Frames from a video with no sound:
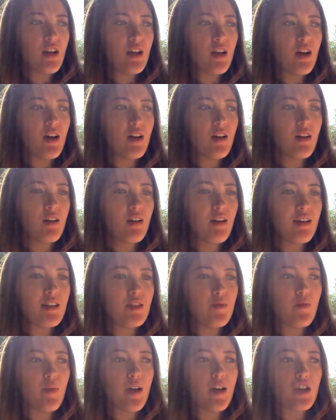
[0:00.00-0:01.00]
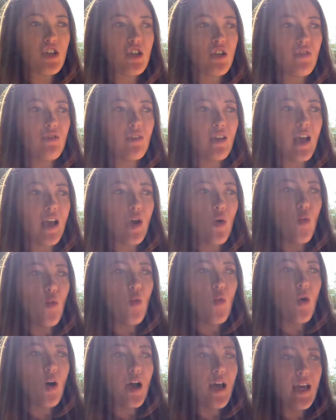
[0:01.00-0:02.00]
not as much of like
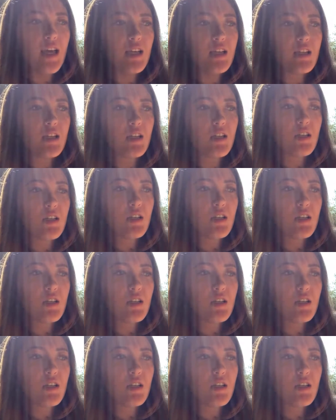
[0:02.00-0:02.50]
what